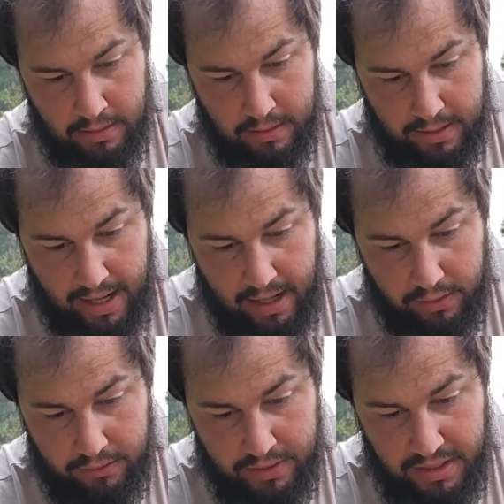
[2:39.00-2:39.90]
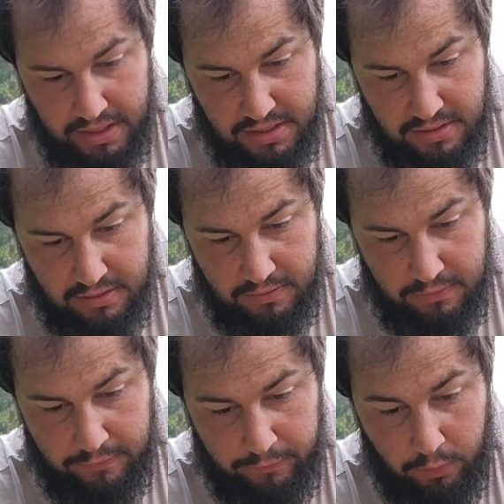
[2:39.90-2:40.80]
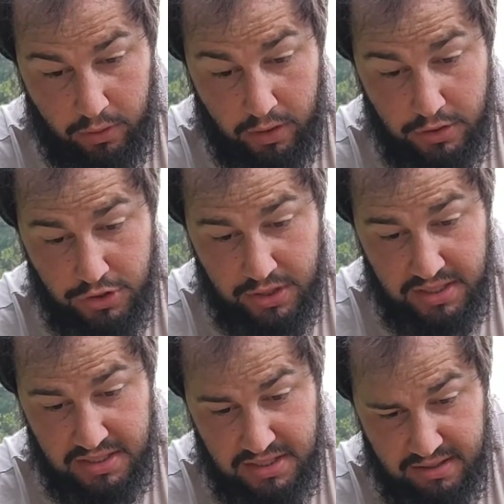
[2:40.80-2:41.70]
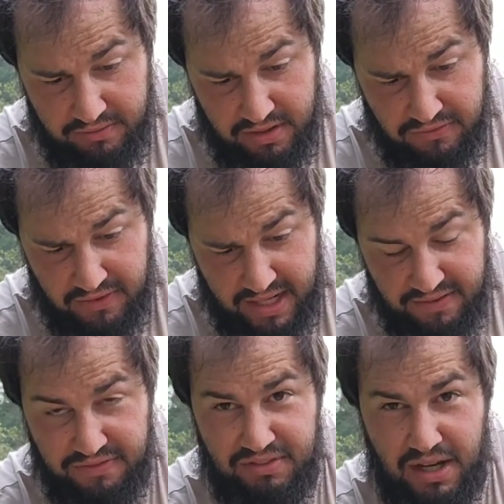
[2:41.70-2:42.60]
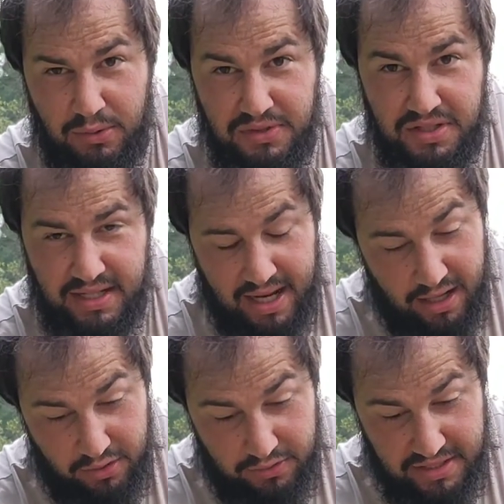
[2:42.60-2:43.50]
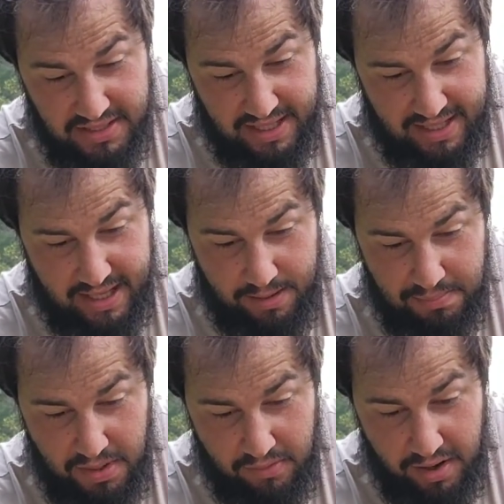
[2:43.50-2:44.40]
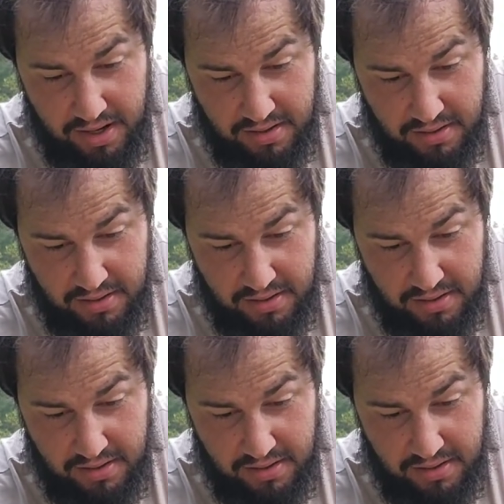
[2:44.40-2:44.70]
Calories, 475,000 calories. That can't be right.